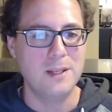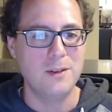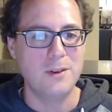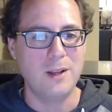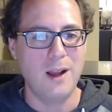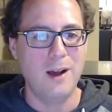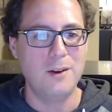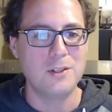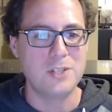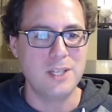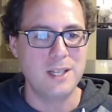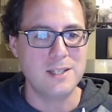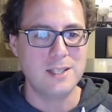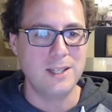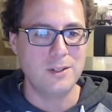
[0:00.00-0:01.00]
college
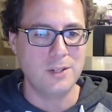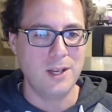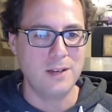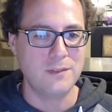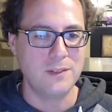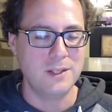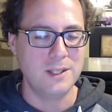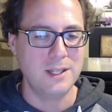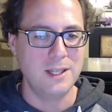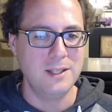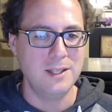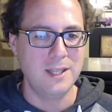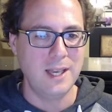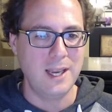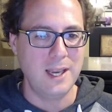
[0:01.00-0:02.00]
kids killed off in the
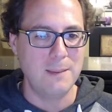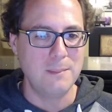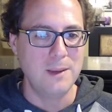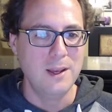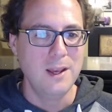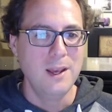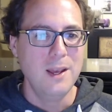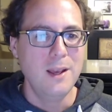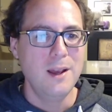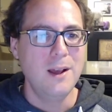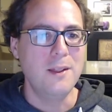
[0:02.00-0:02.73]
game. The